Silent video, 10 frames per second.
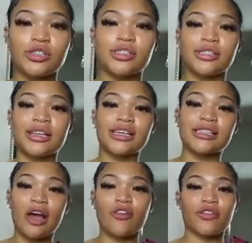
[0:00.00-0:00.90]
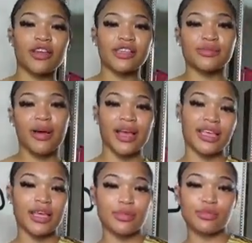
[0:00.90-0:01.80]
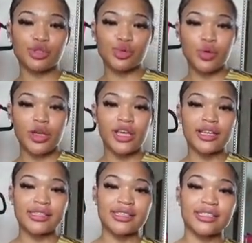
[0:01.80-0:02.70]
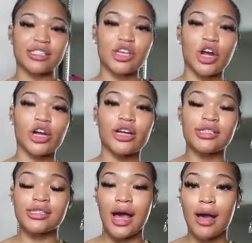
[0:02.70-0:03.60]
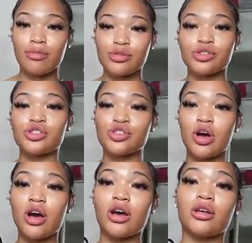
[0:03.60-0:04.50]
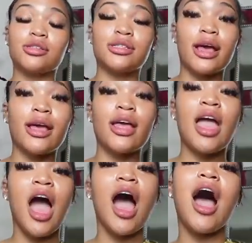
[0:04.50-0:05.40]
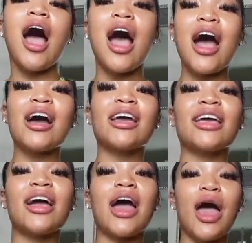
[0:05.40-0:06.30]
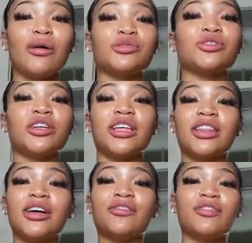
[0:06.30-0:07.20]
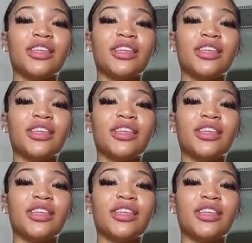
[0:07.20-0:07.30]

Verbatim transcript: so this next outfit is by Kim Shui. It's a skirt and top set. I absolutely love